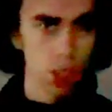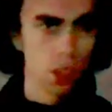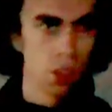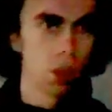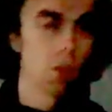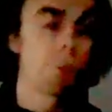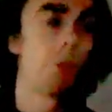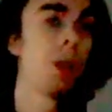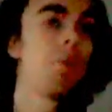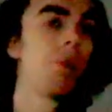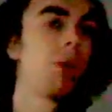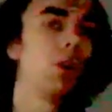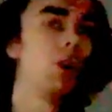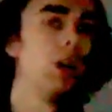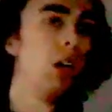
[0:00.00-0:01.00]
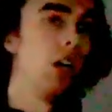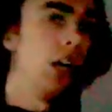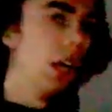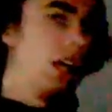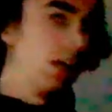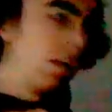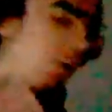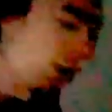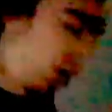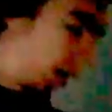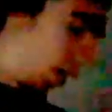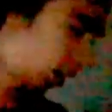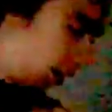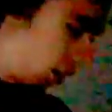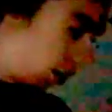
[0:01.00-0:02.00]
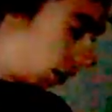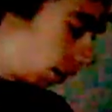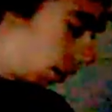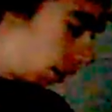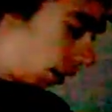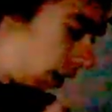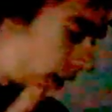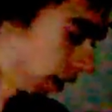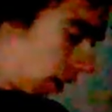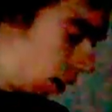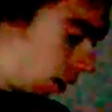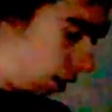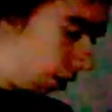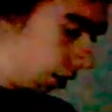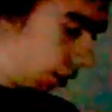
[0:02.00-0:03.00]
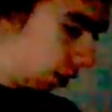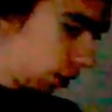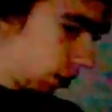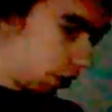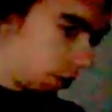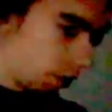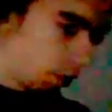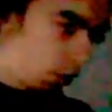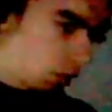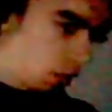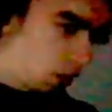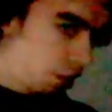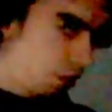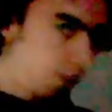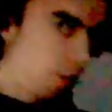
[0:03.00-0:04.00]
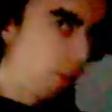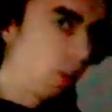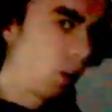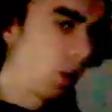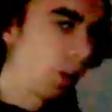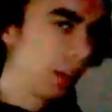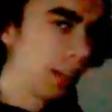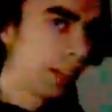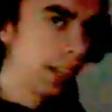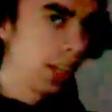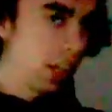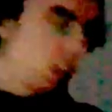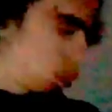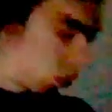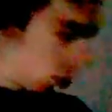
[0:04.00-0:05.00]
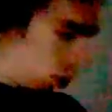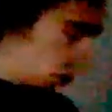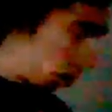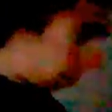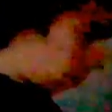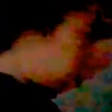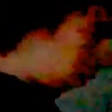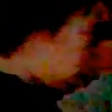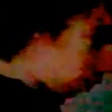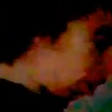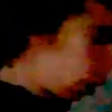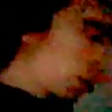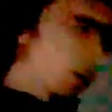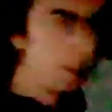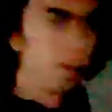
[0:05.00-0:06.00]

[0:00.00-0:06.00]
So people buy um, uh, stuff for Kika or some other